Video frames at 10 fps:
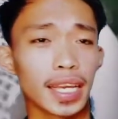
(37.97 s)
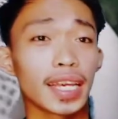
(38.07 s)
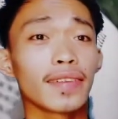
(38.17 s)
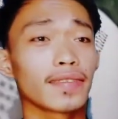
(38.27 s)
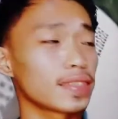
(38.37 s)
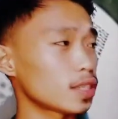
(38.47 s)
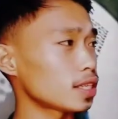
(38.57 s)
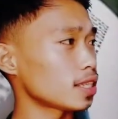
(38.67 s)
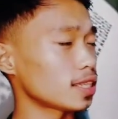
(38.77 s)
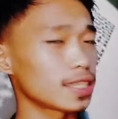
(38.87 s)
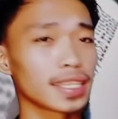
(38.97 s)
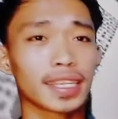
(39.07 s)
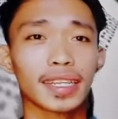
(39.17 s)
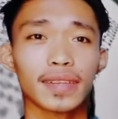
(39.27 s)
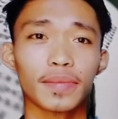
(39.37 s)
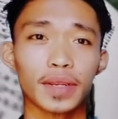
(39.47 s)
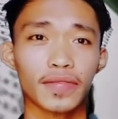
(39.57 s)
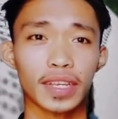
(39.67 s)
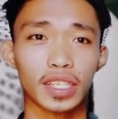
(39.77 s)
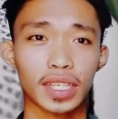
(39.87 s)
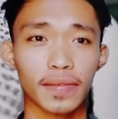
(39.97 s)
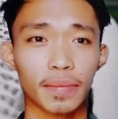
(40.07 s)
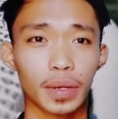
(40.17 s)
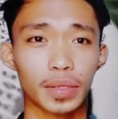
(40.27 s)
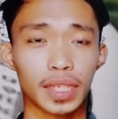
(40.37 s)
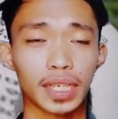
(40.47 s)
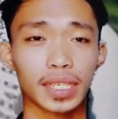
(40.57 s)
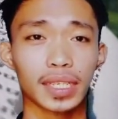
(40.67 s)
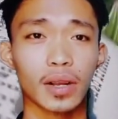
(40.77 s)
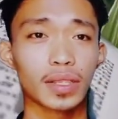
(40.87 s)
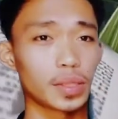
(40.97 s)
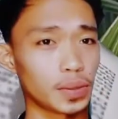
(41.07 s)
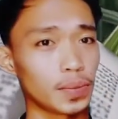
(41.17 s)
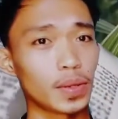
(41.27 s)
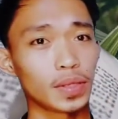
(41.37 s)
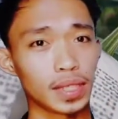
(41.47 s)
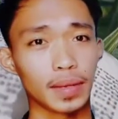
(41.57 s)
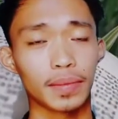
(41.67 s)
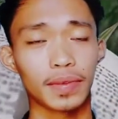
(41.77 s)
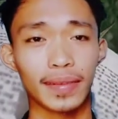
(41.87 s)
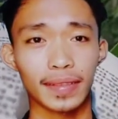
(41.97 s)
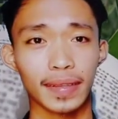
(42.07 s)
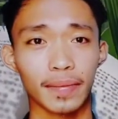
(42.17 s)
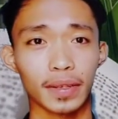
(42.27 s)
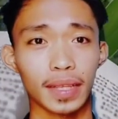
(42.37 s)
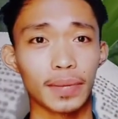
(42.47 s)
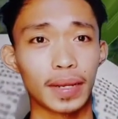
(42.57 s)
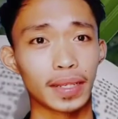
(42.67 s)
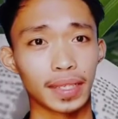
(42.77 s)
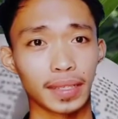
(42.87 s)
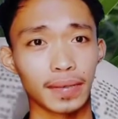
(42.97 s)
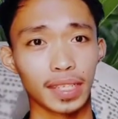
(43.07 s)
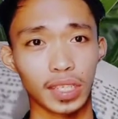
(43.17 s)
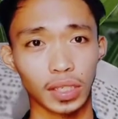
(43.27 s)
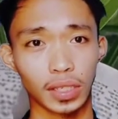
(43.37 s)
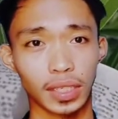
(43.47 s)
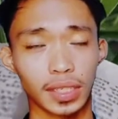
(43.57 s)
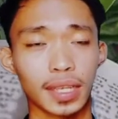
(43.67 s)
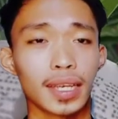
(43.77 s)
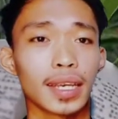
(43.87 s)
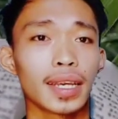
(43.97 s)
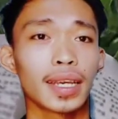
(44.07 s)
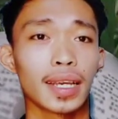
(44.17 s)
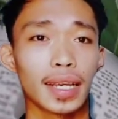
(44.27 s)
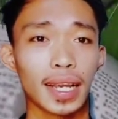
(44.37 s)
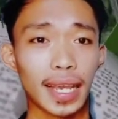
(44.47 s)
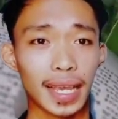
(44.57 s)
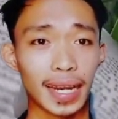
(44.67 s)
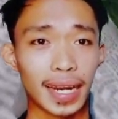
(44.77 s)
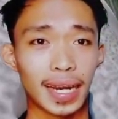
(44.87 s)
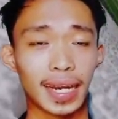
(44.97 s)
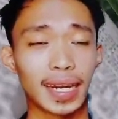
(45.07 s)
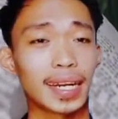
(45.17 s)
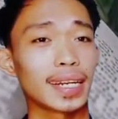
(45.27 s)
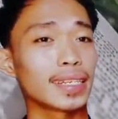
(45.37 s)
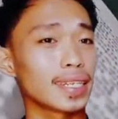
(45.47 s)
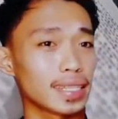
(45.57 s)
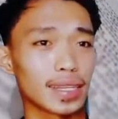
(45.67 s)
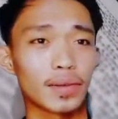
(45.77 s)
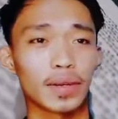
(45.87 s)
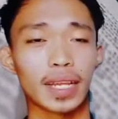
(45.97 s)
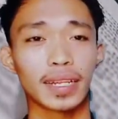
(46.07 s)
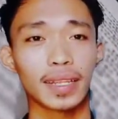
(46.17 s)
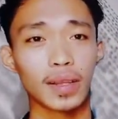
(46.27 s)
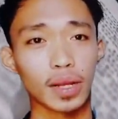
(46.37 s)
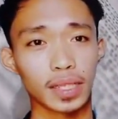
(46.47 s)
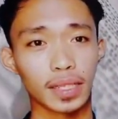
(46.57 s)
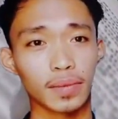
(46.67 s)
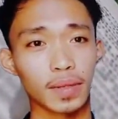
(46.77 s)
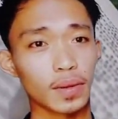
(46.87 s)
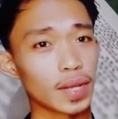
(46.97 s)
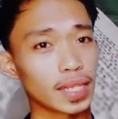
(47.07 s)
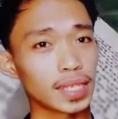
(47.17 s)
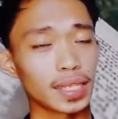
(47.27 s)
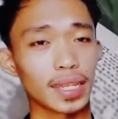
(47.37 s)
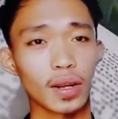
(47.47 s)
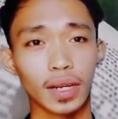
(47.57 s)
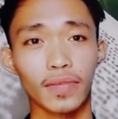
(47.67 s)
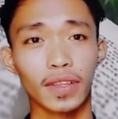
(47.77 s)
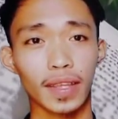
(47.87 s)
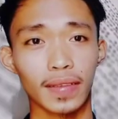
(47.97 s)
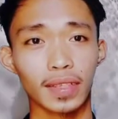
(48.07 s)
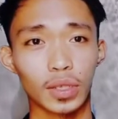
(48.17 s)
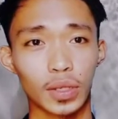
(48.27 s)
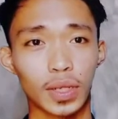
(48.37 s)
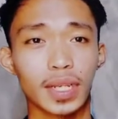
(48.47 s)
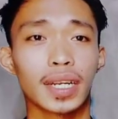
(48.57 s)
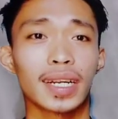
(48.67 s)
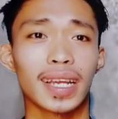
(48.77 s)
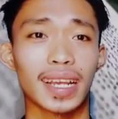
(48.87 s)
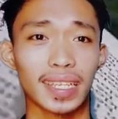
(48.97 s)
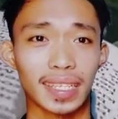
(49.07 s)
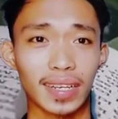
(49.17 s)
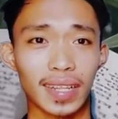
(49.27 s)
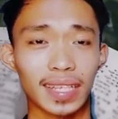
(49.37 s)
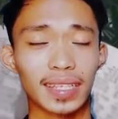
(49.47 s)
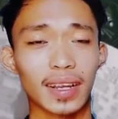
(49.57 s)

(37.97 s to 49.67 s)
portion, the paraphrastic approach was also the most favored among the other approaches. Here, teachers retell the text to students in order to ensure that students